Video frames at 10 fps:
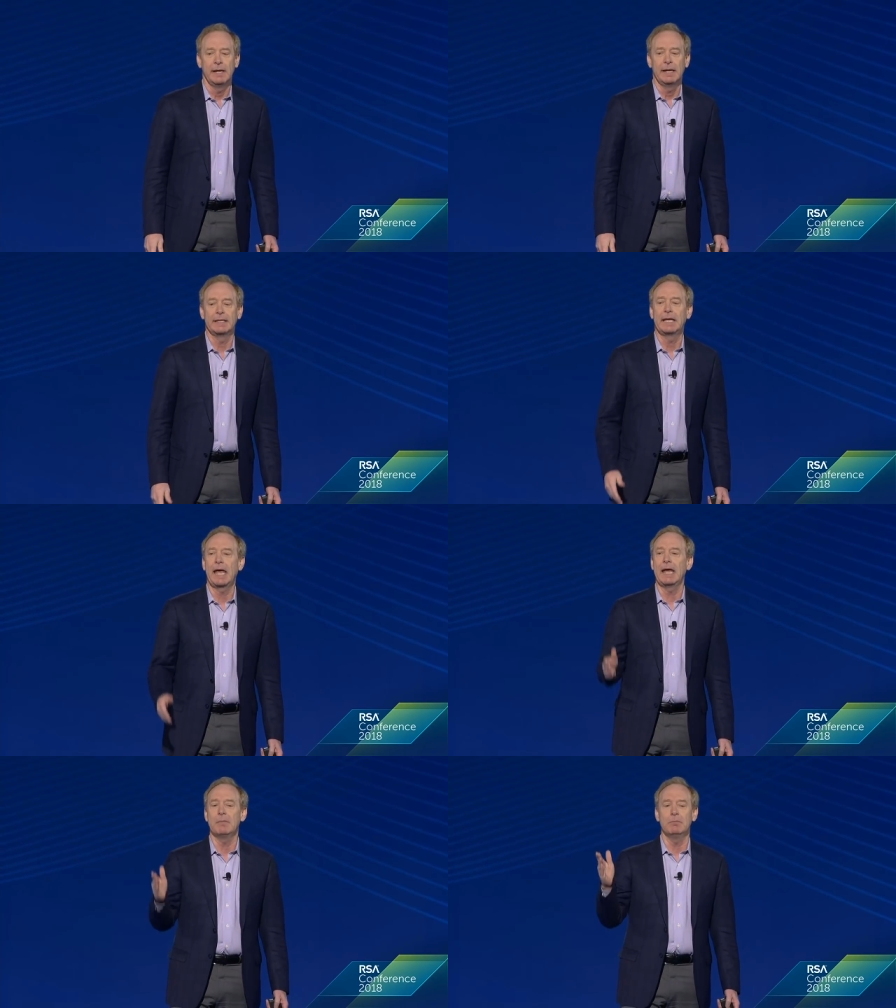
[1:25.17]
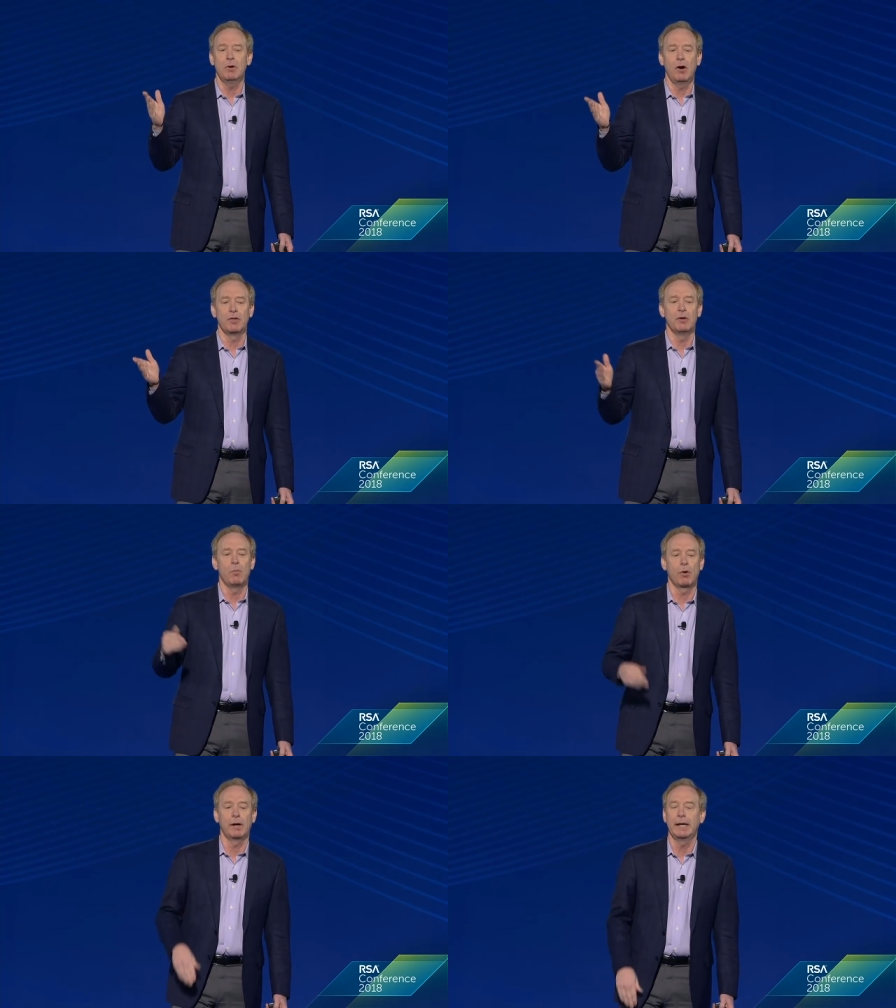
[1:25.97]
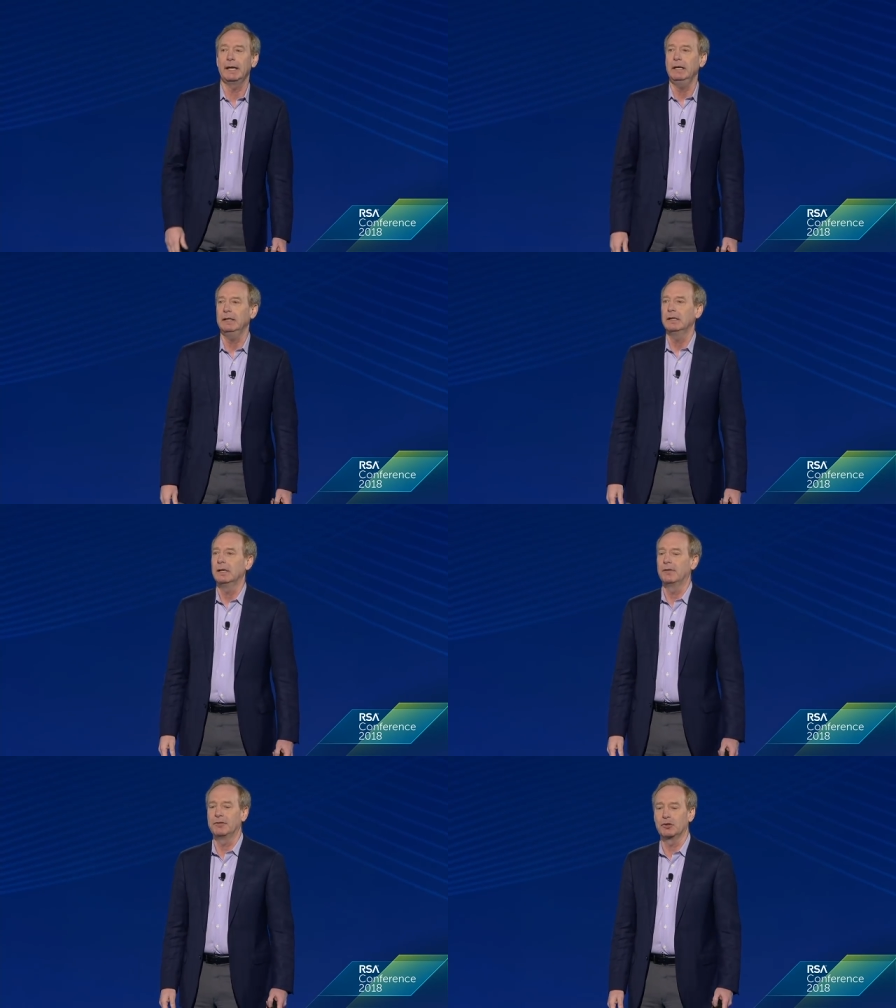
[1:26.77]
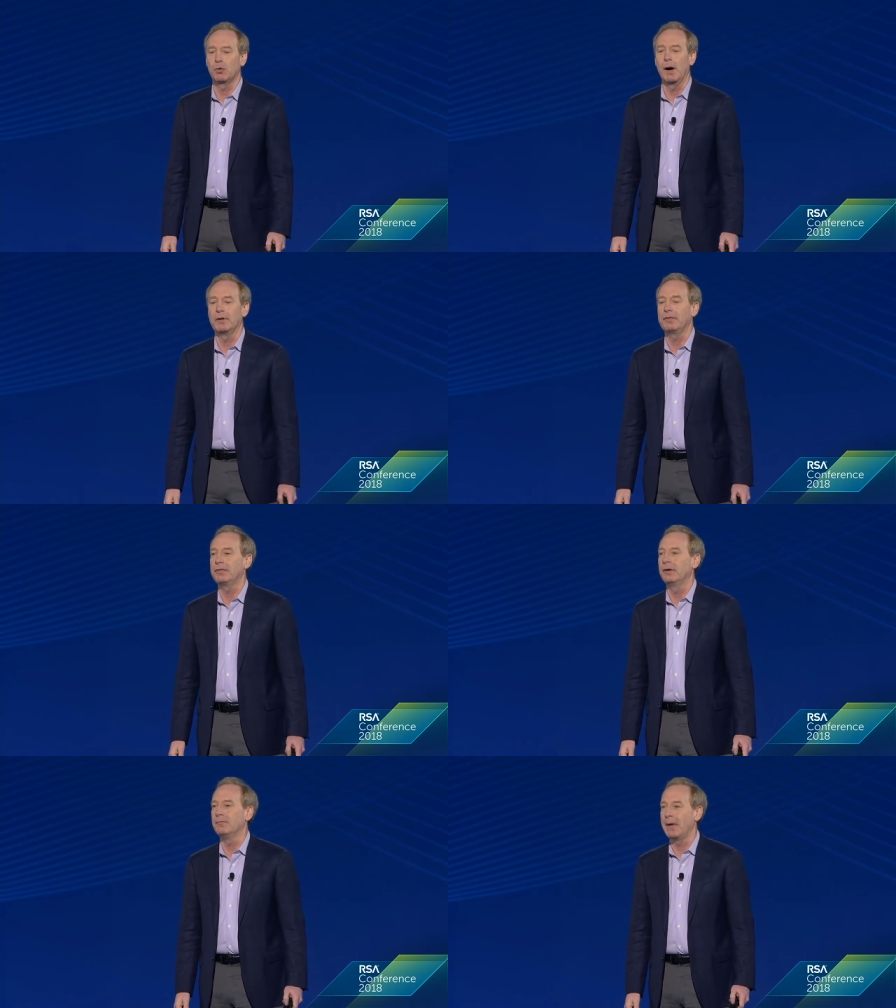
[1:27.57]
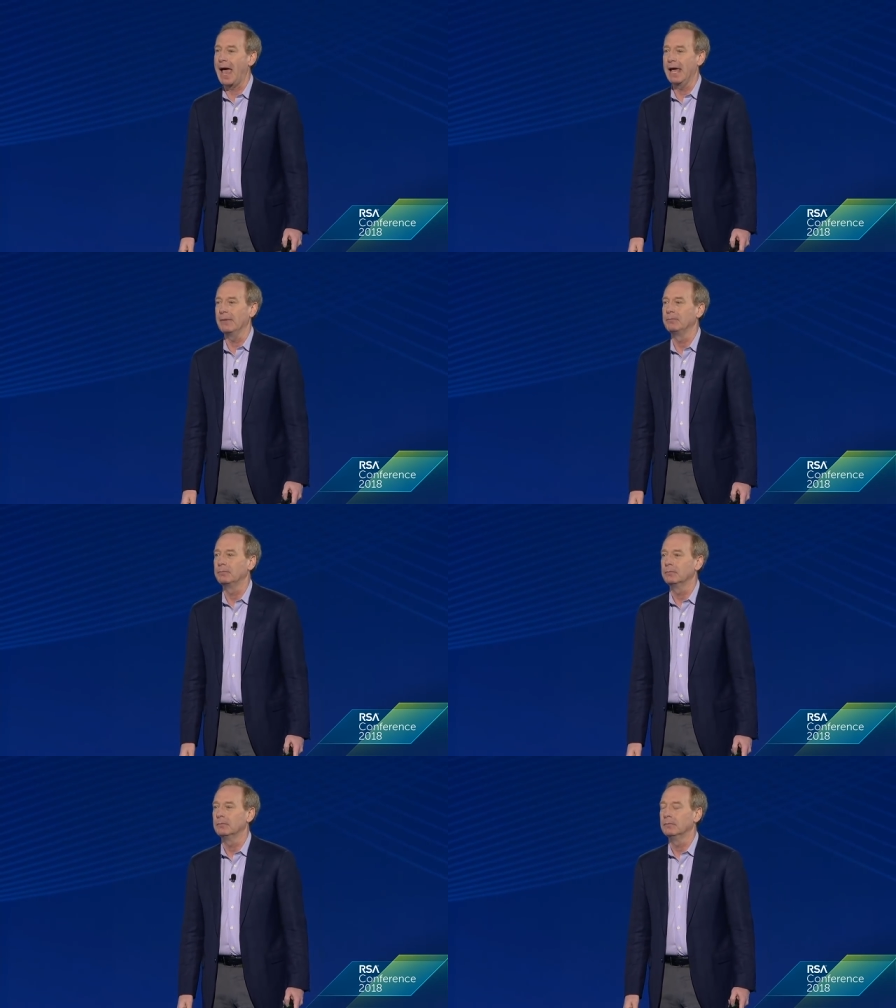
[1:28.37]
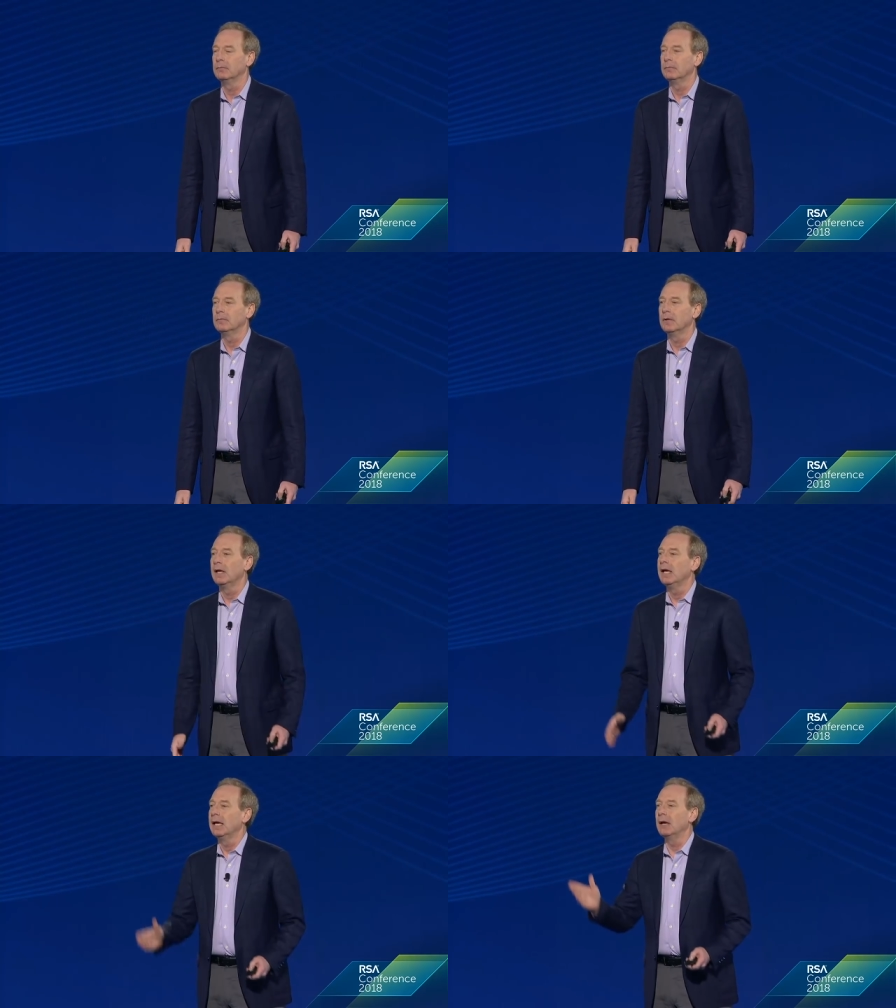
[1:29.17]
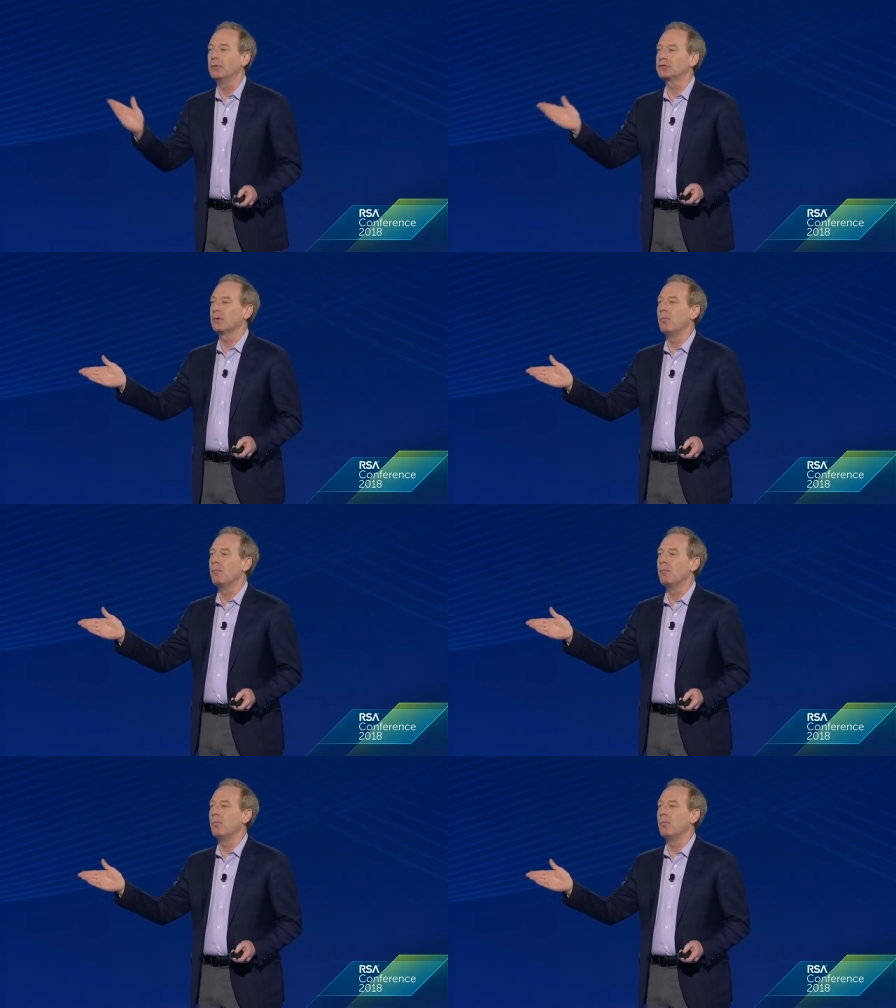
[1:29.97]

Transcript: It came on the morning of the 12th of May. It was a